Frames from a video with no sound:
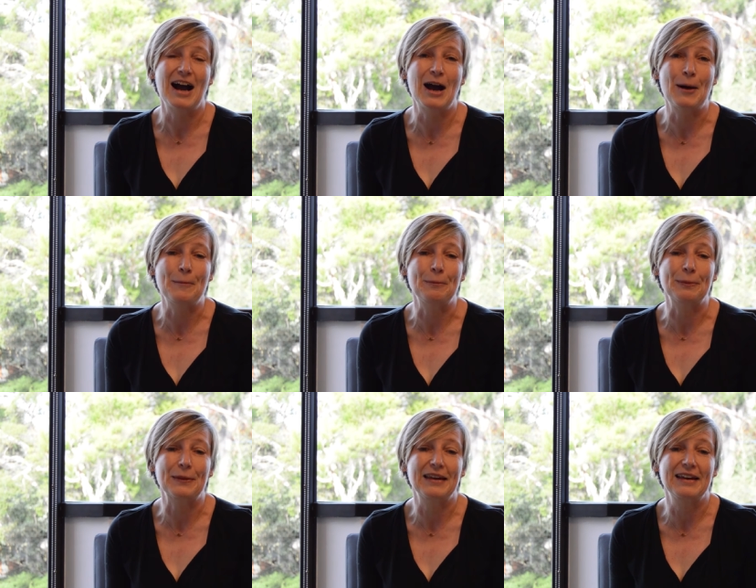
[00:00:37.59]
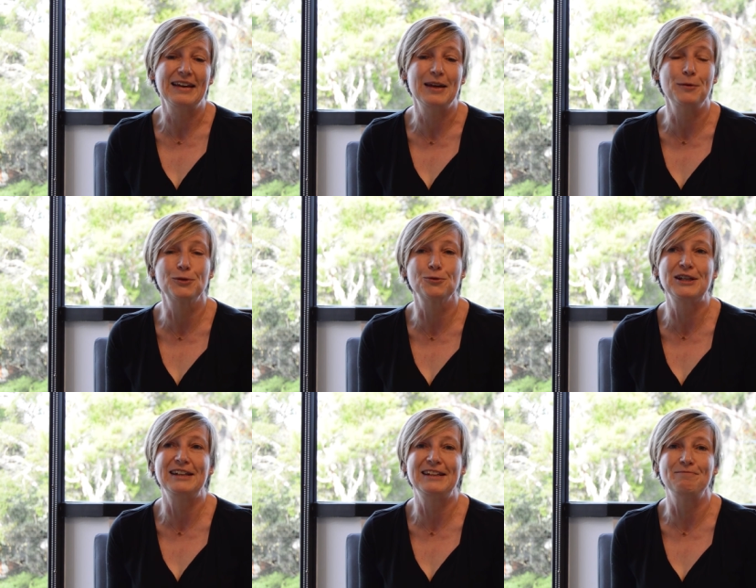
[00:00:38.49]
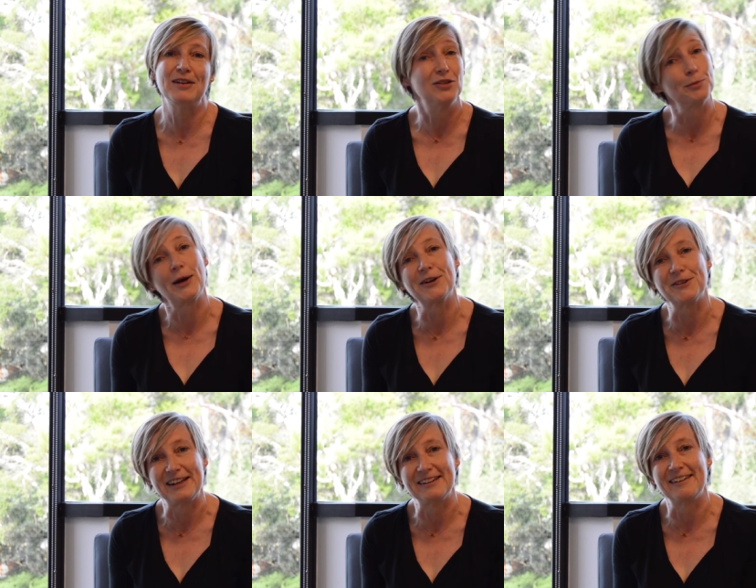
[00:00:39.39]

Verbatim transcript: Um, it was really inspiring